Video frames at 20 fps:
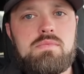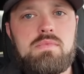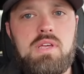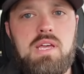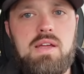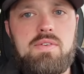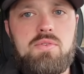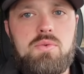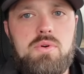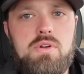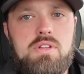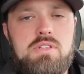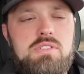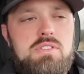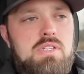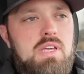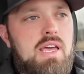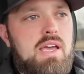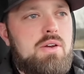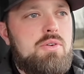Hey everyone,
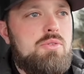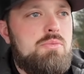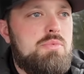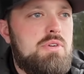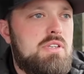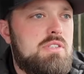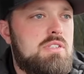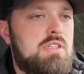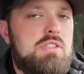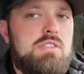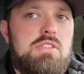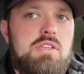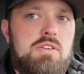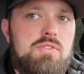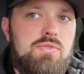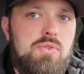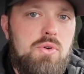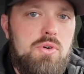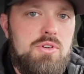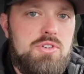it's Zach with
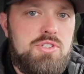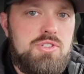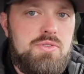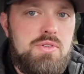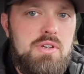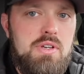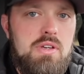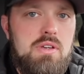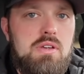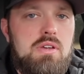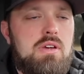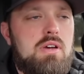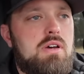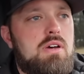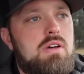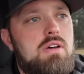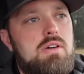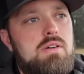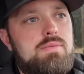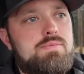BTC Forestry.
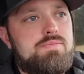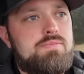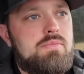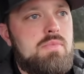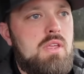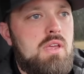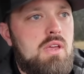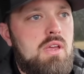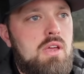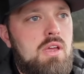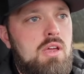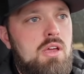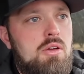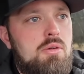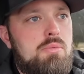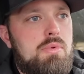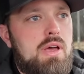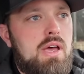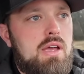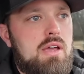
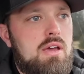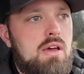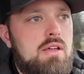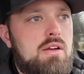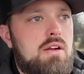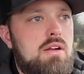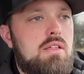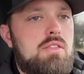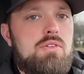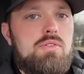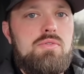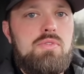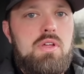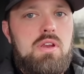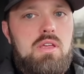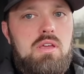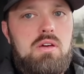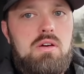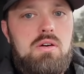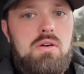Back on another
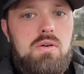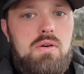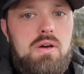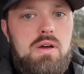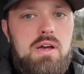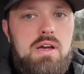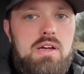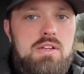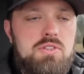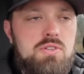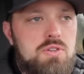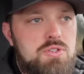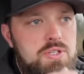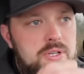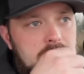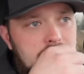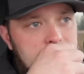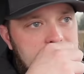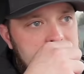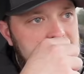video. I told
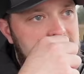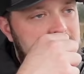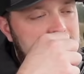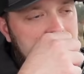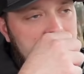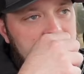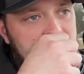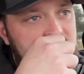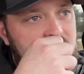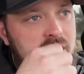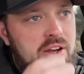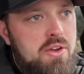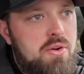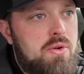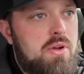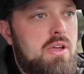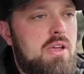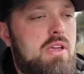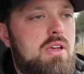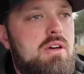you guys I was going to try to
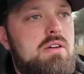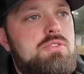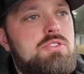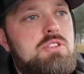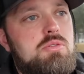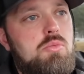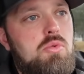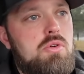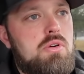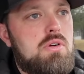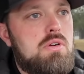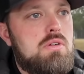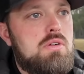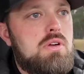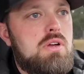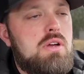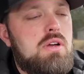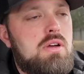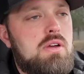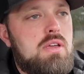crank out some
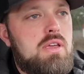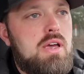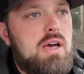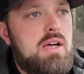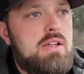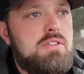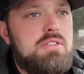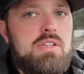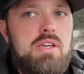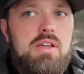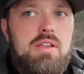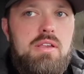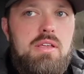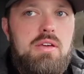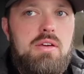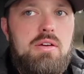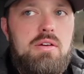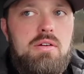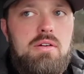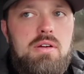more content
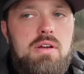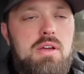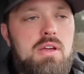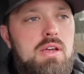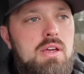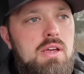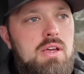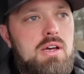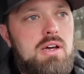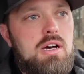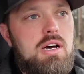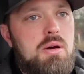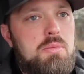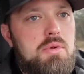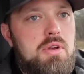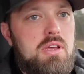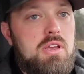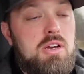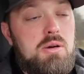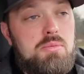here
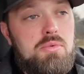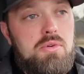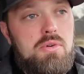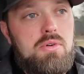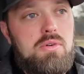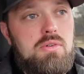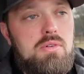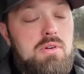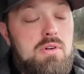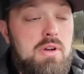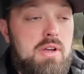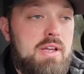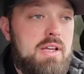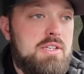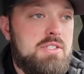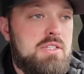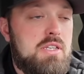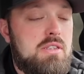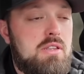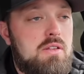in a couple, or I
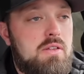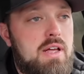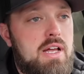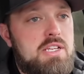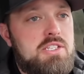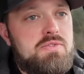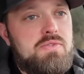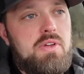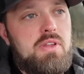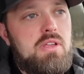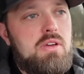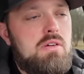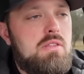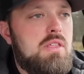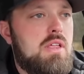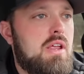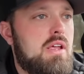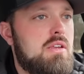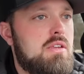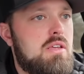guess in the last video
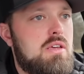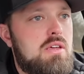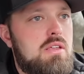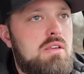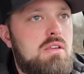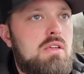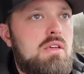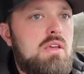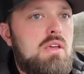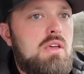that I did.